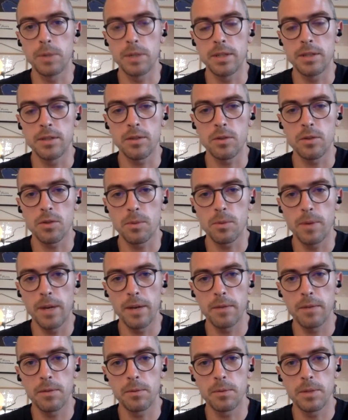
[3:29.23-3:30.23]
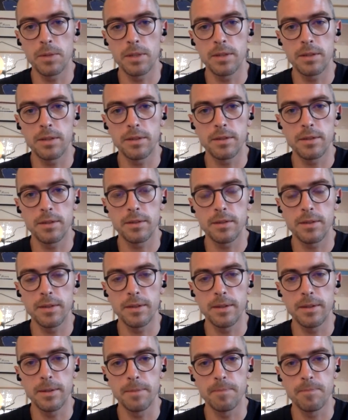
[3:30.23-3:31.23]
which is also one of the reasons
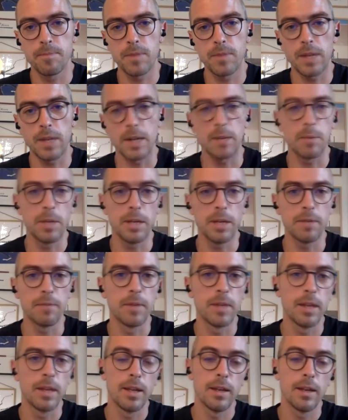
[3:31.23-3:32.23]
that I'm here,